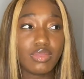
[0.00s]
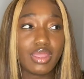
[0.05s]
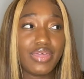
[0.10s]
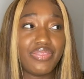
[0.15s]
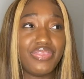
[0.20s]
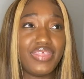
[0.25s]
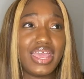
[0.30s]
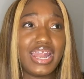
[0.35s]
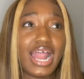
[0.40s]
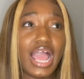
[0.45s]

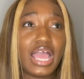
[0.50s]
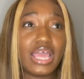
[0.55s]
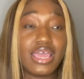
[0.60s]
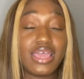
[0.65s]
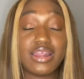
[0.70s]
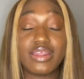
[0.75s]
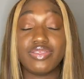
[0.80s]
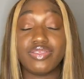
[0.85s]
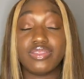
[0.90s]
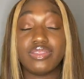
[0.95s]
Then
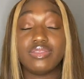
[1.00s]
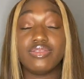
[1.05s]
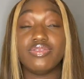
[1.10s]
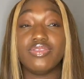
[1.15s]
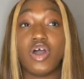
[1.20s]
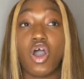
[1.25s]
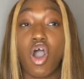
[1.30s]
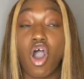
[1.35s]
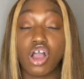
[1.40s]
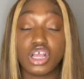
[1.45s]
and
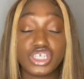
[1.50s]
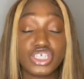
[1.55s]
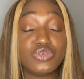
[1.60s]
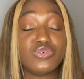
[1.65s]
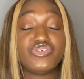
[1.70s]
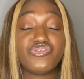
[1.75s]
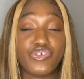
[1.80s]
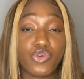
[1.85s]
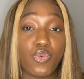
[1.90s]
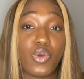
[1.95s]
the auction
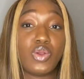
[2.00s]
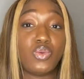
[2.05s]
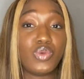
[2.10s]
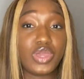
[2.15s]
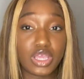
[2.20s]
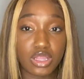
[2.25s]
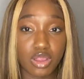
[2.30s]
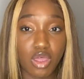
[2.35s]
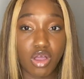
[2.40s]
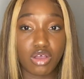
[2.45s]
was for 1
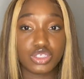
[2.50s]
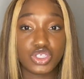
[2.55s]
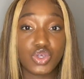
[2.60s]
week long.